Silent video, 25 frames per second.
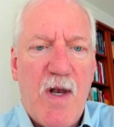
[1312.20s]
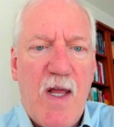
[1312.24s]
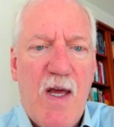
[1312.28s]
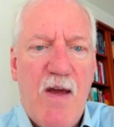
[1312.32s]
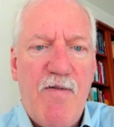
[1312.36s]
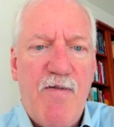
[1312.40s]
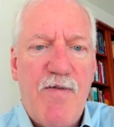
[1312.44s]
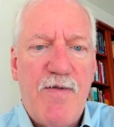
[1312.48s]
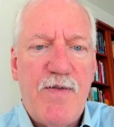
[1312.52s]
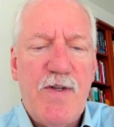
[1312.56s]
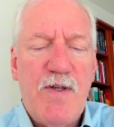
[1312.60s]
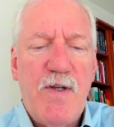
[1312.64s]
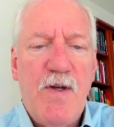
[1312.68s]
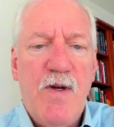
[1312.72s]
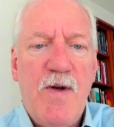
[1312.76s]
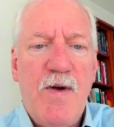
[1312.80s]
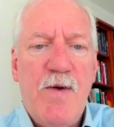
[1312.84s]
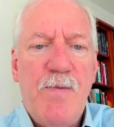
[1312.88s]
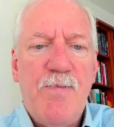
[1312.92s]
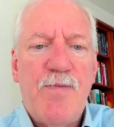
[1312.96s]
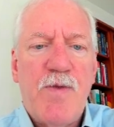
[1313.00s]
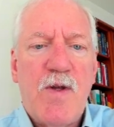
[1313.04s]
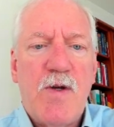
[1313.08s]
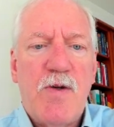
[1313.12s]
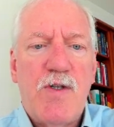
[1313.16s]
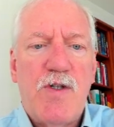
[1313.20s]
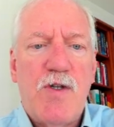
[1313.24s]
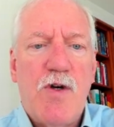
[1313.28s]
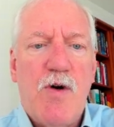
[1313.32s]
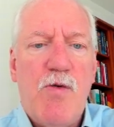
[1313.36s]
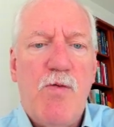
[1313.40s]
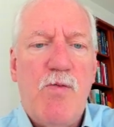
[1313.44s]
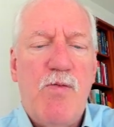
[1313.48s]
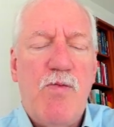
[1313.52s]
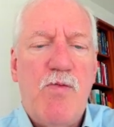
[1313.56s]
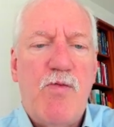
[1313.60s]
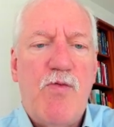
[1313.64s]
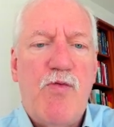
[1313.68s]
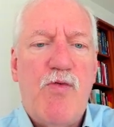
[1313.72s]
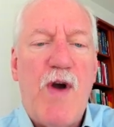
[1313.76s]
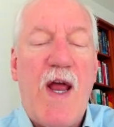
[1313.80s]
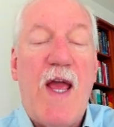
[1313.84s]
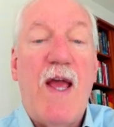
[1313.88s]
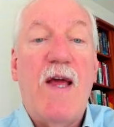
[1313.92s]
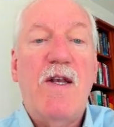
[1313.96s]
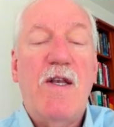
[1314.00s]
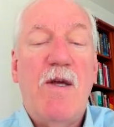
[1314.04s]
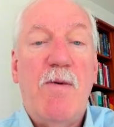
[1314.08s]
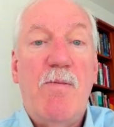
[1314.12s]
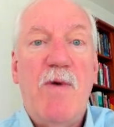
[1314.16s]
left. So
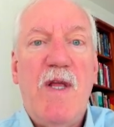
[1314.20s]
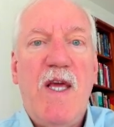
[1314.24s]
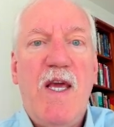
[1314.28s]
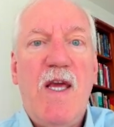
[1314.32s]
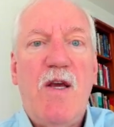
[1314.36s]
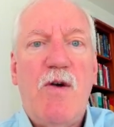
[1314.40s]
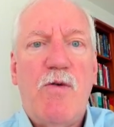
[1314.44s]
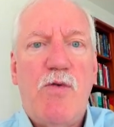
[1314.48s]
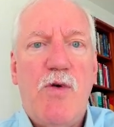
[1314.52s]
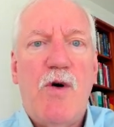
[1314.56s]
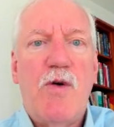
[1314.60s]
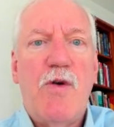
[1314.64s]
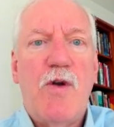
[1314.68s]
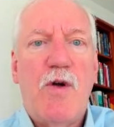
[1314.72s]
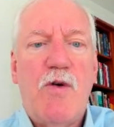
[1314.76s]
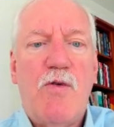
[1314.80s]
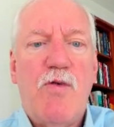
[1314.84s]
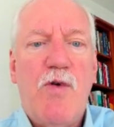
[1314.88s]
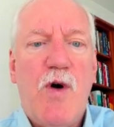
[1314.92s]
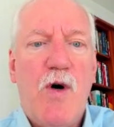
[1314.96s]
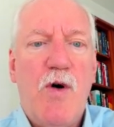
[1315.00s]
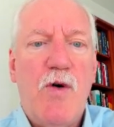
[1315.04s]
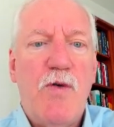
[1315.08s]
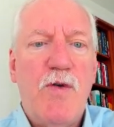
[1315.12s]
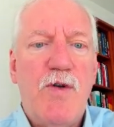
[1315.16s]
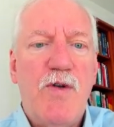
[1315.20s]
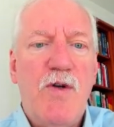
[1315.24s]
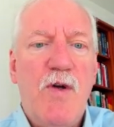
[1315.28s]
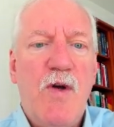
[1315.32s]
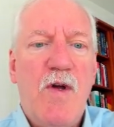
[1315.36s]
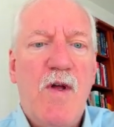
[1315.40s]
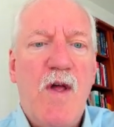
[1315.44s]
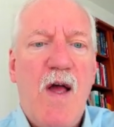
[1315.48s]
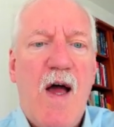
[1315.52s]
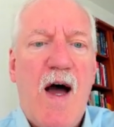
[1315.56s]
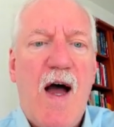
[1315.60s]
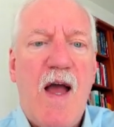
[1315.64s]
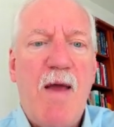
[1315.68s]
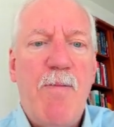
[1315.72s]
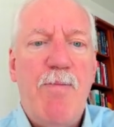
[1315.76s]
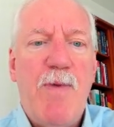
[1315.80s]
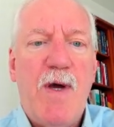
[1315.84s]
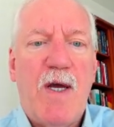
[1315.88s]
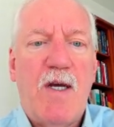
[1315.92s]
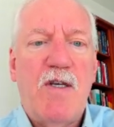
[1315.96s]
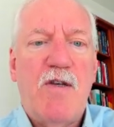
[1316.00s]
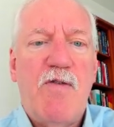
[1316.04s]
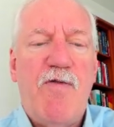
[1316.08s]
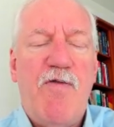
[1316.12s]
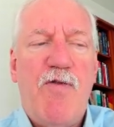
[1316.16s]
randomly, quote unquote, I
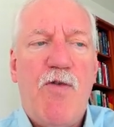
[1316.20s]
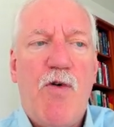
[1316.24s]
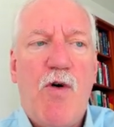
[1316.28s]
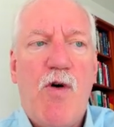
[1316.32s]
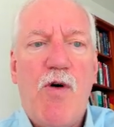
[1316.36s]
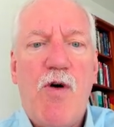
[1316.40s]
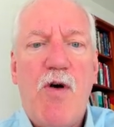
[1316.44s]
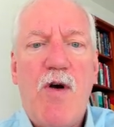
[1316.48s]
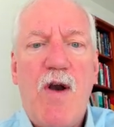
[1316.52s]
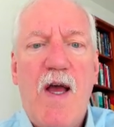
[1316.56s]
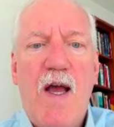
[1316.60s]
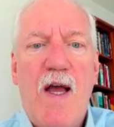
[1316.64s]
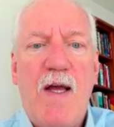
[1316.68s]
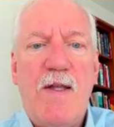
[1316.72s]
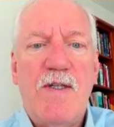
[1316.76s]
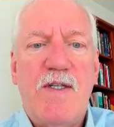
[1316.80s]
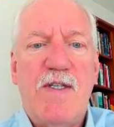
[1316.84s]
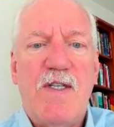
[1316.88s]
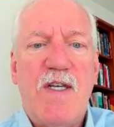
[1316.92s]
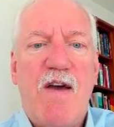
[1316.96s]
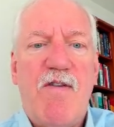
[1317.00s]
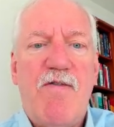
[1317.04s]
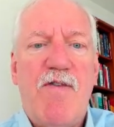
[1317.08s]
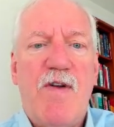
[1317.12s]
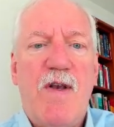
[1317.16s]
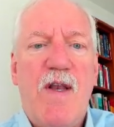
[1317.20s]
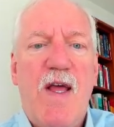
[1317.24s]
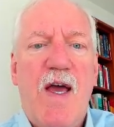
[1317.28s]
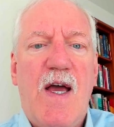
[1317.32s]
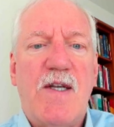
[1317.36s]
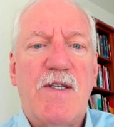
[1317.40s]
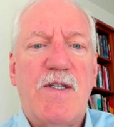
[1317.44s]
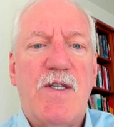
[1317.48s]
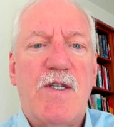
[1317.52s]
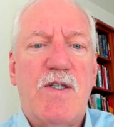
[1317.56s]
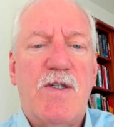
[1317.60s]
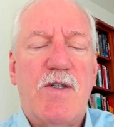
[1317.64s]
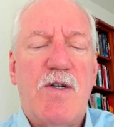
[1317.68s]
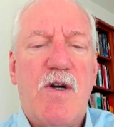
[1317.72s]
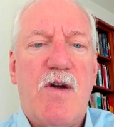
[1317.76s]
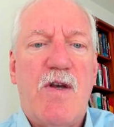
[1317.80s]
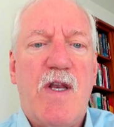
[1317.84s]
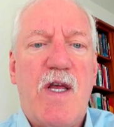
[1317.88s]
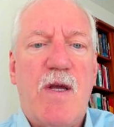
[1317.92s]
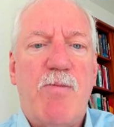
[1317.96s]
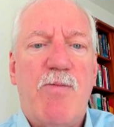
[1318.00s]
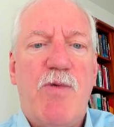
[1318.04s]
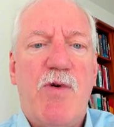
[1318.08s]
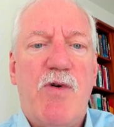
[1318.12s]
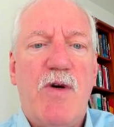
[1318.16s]
picked 4 and 7 as the
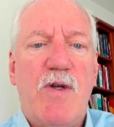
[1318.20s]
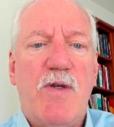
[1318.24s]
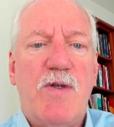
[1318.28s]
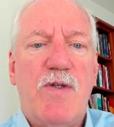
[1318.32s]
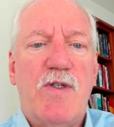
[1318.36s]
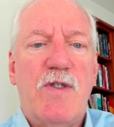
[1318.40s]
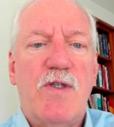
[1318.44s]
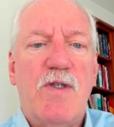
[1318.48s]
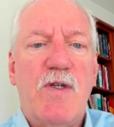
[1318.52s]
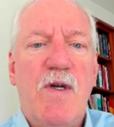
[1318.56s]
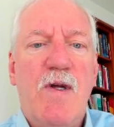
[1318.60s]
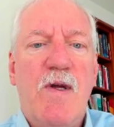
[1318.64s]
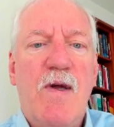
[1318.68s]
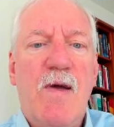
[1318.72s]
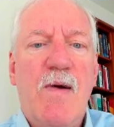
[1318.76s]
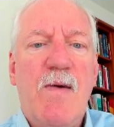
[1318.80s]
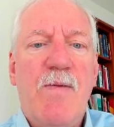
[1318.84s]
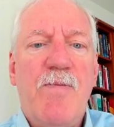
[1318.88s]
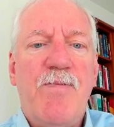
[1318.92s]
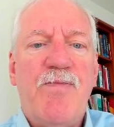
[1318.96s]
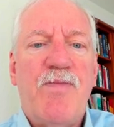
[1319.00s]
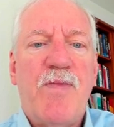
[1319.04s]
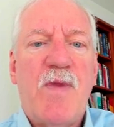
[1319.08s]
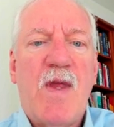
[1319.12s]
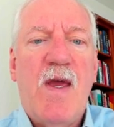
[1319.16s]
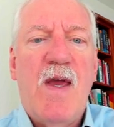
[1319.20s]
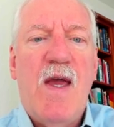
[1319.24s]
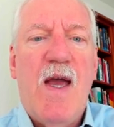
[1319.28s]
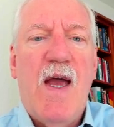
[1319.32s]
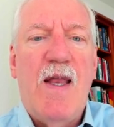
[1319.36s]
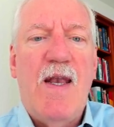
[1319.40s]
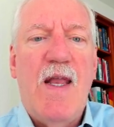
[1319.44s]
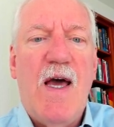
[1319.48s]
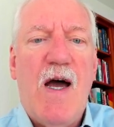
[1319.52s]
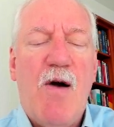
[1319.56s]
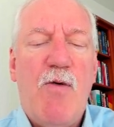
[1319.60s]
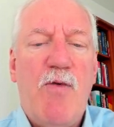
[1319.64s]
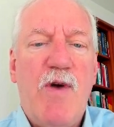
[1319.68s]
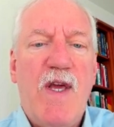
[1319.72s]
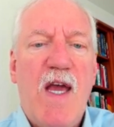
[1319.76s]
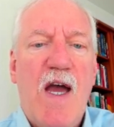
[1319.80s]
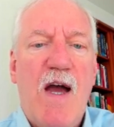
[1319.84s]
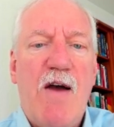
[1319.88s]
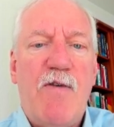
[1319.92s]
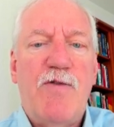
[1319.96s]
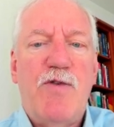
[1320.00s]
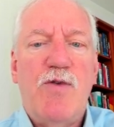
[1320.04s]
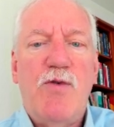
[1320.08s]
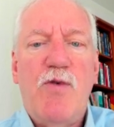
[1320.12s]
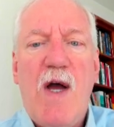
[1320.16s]
starting points. And now we
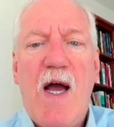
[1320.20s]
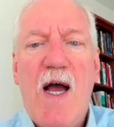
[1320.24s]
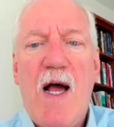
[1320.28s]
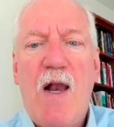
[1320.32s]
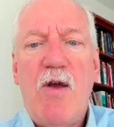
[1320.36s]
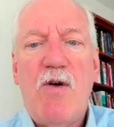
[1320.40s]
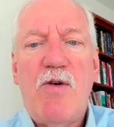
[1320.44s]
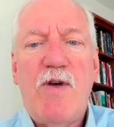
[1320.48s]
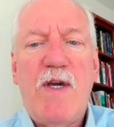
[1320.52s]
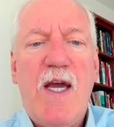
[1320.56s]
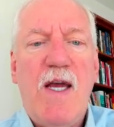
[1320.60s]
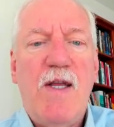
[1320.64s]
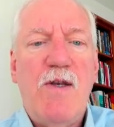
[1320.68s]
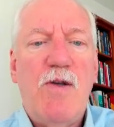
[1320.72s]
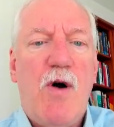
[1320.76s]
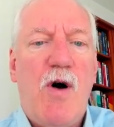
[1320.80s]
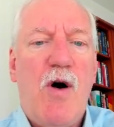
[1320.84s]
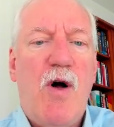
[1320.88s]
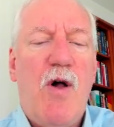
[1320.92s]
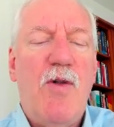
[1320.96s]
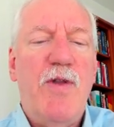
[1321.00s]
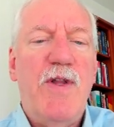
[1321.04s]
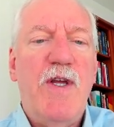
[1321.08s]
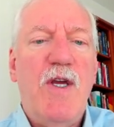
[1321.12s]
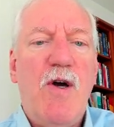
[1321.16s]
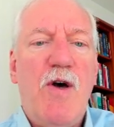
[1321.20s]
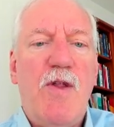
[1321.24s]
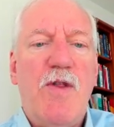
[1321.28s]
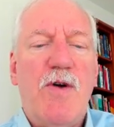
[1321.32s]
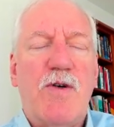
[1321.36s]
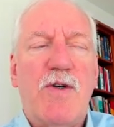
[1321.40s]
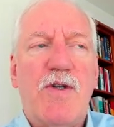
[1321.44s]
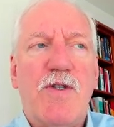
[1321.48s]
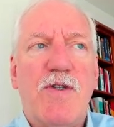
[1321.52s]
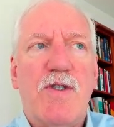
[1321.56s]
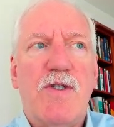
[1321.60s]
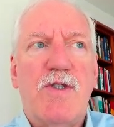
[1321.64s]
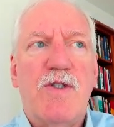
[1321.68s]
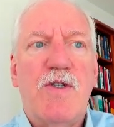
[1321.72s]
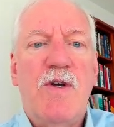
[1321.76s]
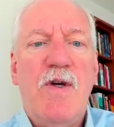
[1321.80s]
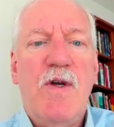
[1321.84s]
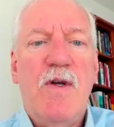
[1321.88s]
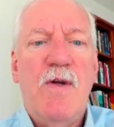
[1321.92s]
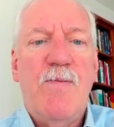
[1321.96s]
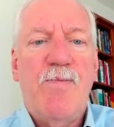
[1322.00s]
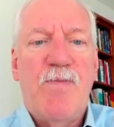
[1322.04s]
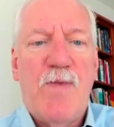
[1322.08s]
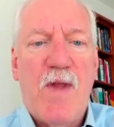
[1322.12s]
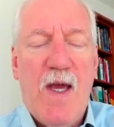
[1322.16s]
have to allocate all the others
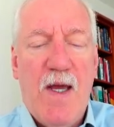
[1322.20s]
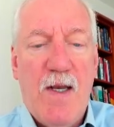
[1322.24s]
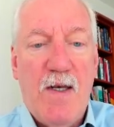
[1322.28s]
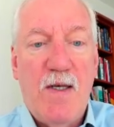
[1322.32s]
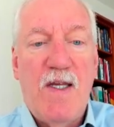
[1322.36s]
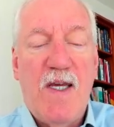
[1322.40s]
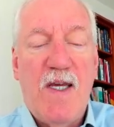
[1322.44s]
in